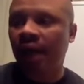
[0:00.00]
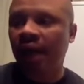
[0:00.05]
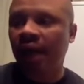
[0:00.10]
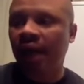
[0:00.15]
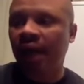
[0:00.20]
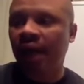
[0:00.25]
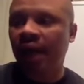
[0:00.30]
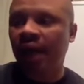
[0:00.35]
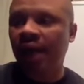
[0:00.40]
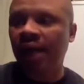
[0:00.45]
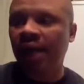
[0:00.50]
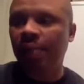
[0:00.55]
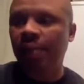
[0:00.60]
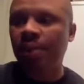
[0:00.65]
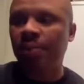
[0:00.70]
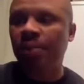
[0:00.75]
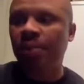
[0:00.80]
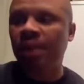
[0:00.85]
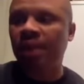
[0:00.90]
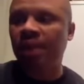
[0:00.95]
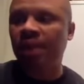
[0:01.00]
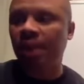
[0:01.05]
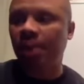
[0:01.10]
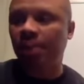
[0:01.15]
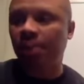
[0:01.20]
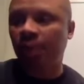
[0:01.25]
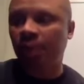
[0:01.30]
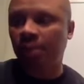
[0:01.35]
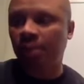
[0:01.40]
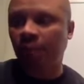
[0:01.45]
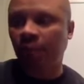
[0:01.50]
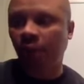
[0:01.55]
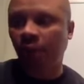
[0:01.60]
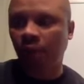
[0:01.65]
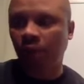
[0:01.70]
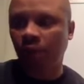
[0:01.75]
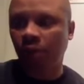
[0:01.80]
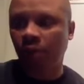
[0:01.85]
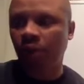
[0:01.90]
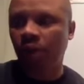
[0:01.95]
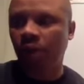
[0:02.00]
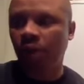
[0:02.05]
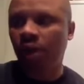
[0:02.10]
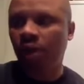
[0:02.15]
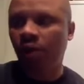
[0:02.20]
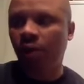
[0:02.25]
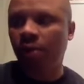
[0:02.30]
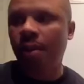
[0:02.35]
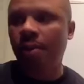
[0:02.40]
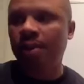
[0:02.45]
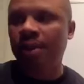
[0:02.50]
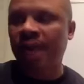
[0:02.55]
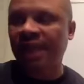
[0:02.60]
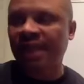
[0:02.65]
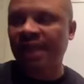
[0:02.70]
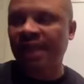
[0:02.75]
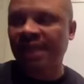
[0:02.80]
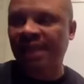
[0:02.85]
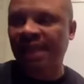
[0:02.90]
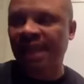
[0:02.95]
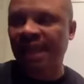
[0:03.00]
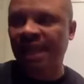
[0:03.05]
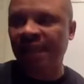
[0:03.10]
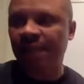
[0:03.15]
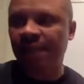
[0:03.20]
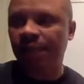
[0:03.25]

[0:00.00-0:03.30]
and the people that they're putting below you. Remember that. That's key.